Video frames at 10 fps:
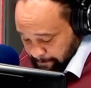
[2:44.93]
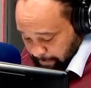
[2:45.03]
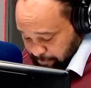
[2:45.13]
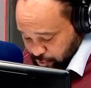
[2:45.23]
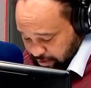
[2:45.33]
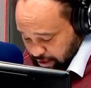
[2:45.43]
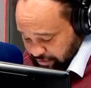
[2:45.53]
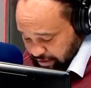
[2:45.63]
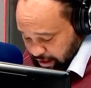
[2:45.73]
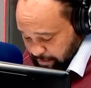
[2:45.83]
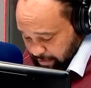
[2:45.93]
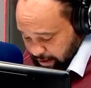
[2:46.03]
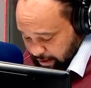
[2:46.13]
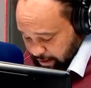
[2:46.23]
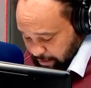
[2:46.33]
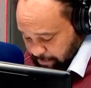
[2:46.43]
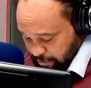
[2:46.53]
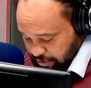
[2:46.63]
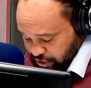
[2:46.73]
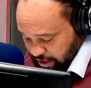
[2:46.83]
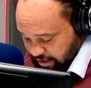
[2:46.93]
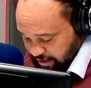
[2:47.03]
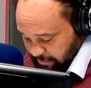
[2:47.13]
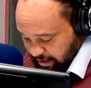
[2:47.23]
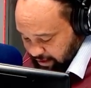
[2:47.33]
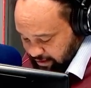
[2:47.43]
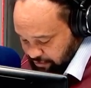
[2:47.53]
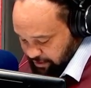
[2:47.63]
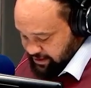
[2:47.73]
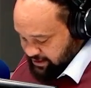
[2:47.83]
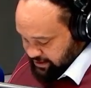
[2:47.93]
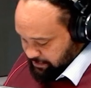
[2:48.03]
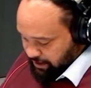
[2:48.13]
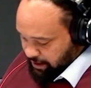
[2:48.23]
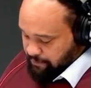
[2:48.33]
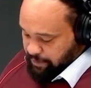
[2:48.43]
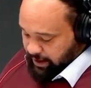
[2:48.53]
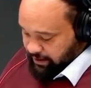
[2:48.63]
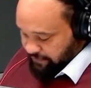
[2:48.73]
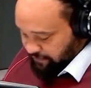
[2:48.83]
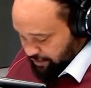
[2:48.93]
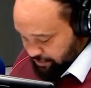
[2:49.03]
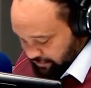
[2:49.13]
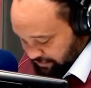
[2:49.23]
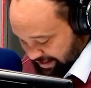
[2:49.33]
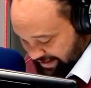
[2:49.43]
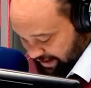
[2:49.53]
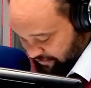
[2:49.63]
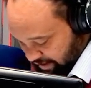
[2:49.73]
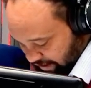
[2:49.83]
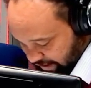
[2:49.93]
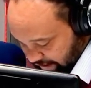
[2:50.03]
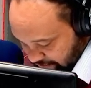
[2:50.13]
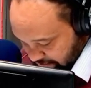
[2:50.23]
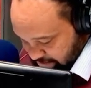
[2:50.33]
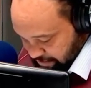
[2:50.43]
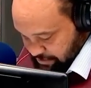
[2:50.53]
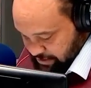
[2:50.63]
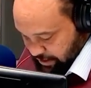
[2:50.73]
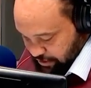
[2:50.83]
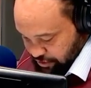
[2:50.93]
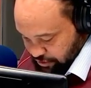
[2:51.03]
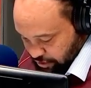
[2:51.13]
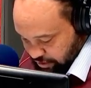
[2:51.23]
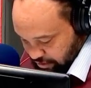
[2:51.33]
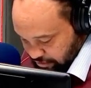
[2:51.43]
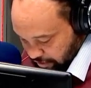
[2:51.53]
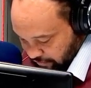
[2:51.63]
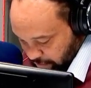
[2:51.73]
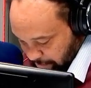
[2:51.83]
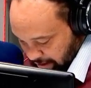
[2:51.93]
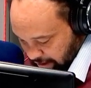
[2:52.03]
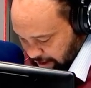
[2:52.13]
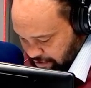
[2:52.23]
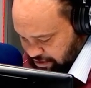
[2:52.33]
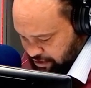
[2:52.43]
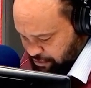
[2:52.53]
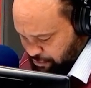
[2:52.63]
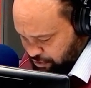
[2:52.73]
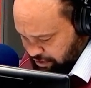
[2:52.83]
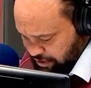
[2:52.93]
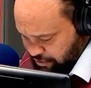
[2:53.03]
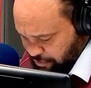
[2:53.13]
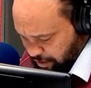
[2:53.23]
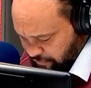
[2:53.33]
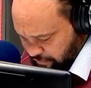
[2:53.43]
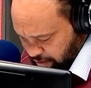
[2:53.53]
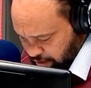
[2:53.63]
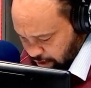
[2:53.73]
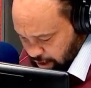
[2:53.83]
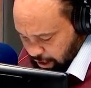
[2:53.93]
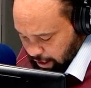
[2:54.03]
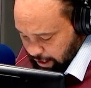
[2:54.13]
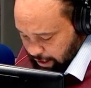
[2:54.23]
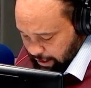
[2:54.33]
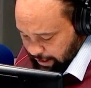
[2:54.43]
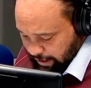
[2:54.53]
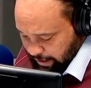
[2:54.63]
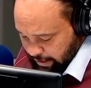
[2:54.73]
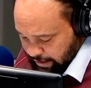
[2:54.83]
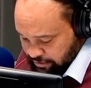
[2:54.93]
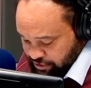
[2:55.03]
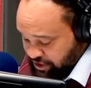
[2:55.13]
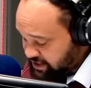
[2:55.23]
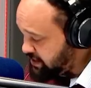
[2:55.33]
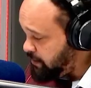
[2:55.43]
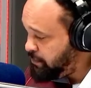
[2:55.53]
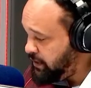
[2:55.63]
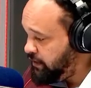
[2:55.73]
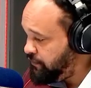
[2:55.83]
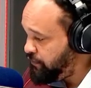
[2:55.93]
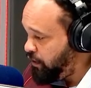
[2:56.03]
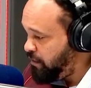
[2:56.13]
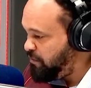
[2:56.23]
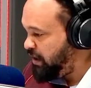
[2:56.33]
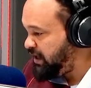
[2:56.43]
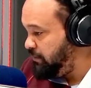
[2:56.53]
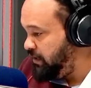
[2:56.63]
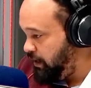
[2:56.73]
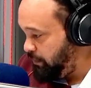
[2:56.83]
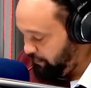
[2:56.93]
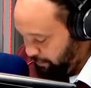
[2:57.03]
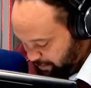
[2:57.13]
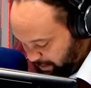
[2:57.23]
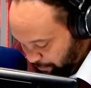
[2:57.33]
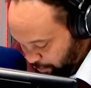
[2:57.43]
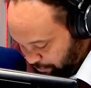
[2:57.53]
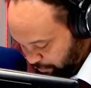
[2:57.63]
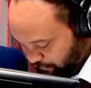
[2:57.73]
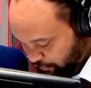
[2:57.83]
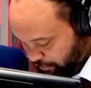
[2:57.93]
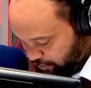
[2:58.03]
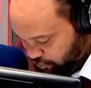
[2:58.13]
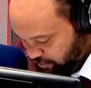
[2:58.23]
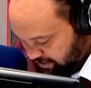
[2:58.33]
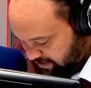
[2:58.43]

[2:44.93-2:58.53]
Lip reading: I'm joined now on the line by a Polish academic, anti-racism campaigner, founder of the Never Again Association, Dr. Rafal Pankowski. Good morning, Rafal. Just simply from what I'm hearing from the Department of Correctional